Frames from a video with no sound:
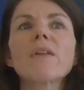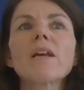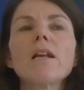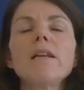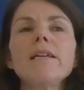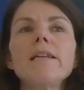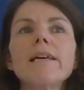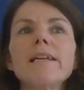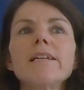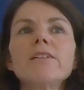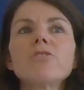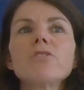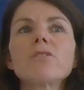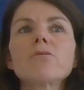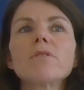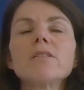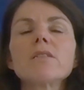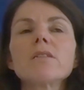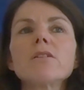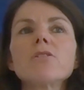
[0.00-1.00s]
clean energy
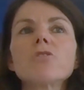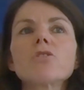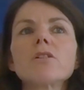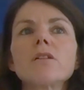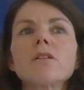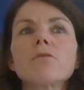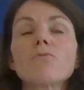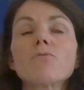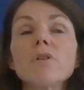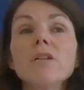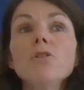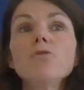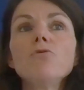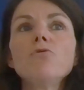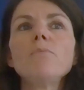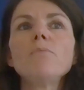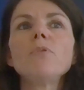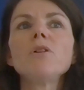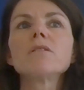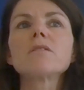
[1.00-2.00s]
transition,
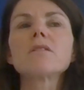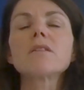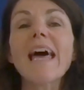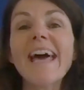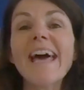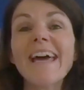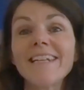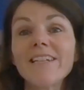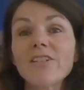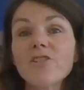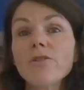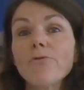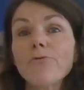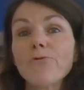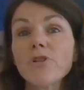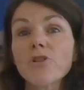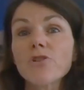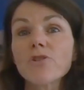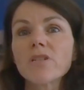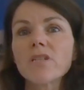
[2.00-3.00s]
renewables, energy
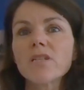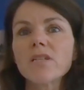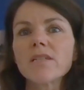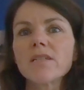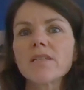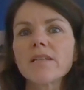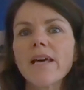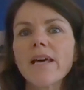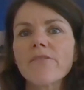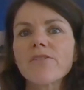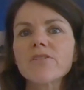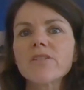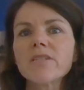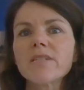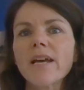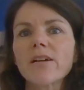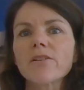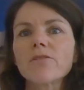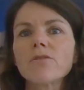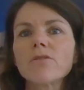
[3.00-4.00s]
efficiency is another
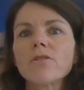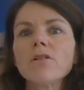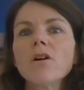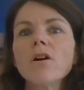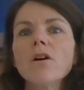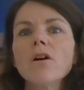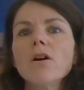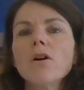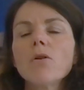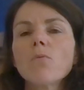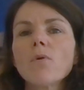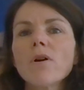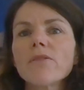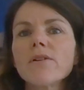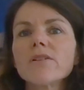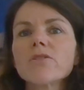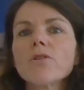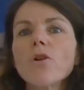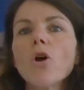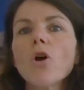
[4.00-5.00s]
sector where
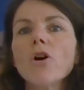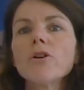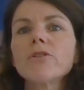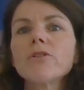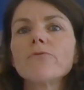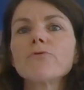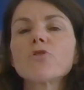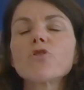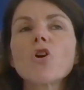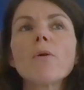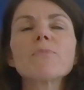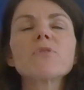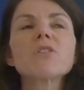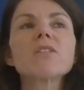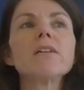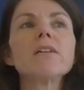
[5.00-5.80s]
there's a lot of jobs